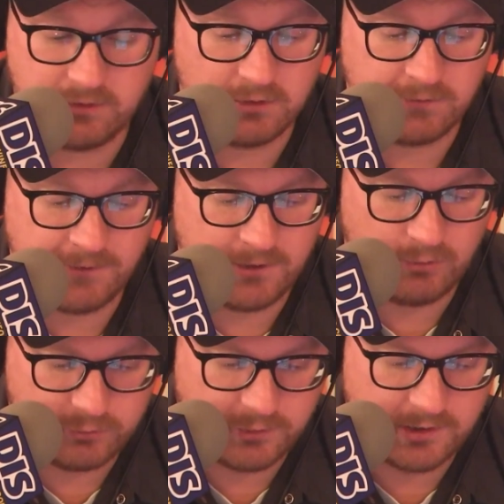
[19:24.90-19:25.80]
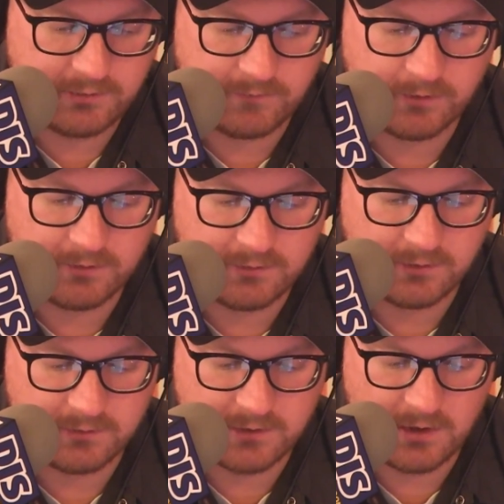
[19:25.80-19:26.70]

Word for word: is our final attraction for this list.